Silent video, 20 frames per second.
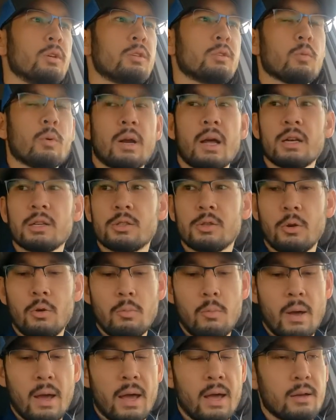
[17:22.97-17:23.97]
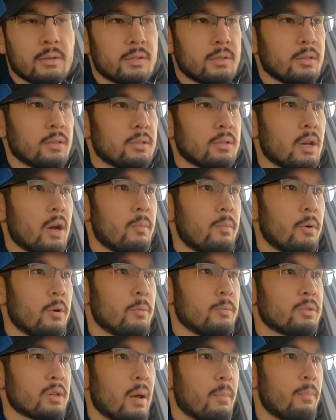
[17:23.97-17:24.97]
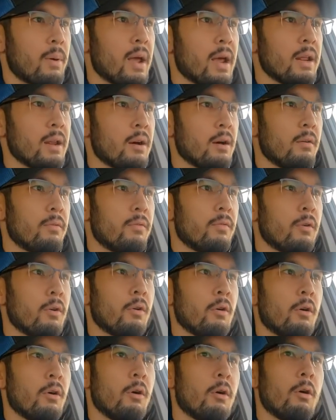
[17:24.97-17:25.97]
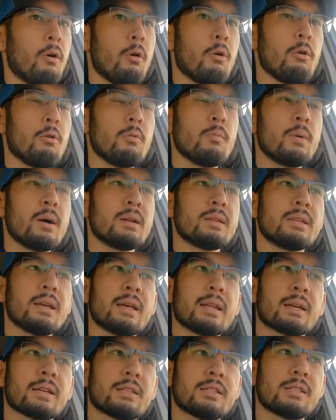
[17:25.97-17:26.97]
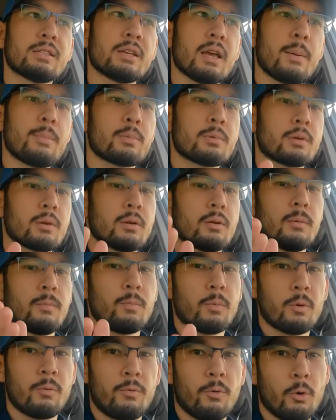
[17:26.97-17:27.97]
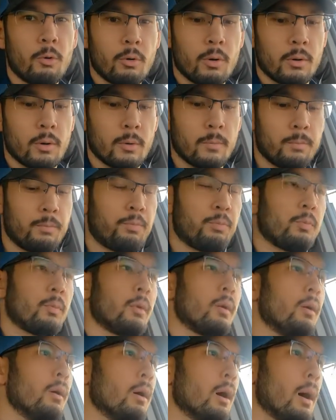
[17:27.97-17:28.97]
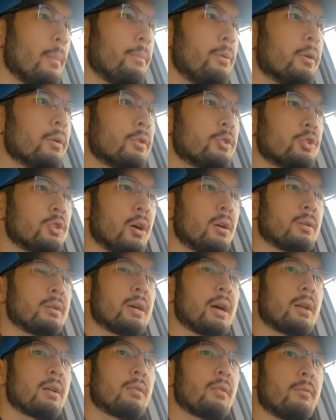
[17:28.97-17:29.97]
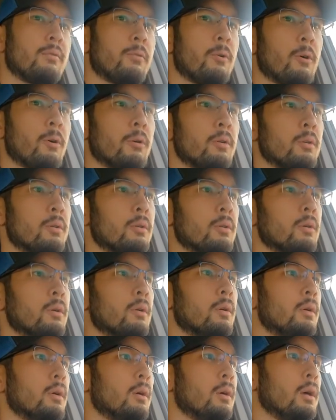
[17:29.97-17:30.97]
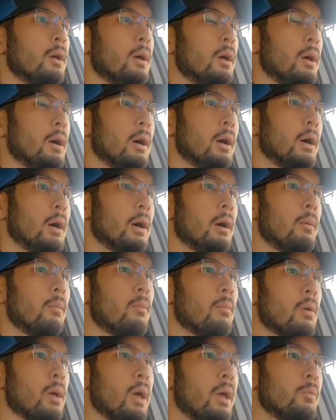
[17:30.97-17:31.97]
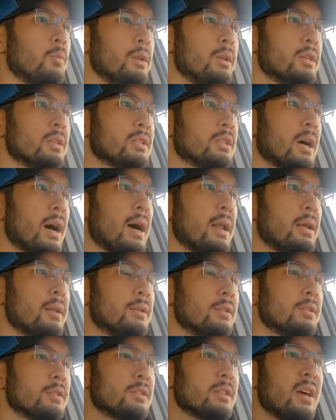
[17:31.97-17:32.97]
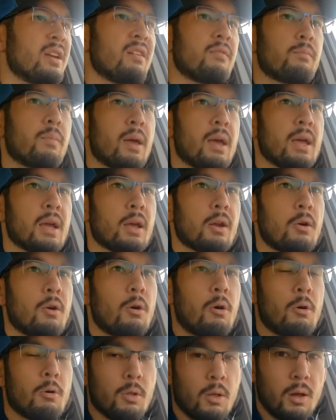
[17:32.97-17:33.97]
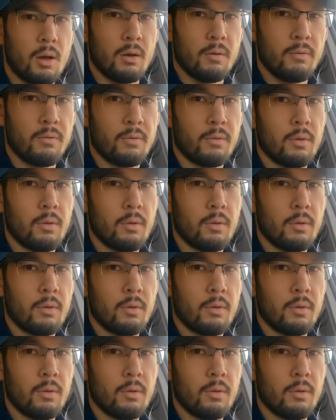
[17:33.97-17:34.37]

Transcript: When I sold my house in the suburbs, I paid off all my debt except the 4Runner. I put a chunk down on the 4Runner, and we decided instead of paying it all off,